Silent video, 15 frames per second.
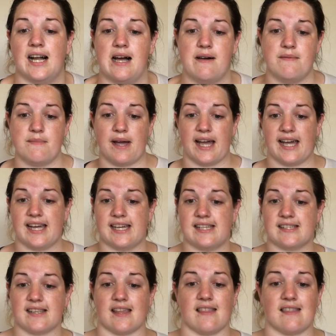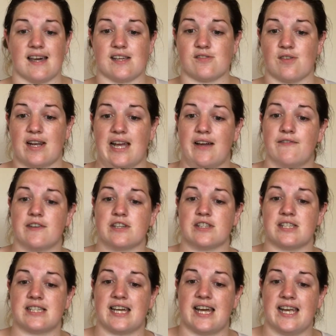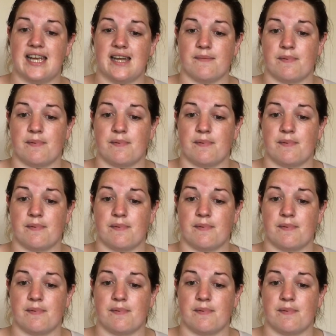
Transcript: And that's all I have for you today,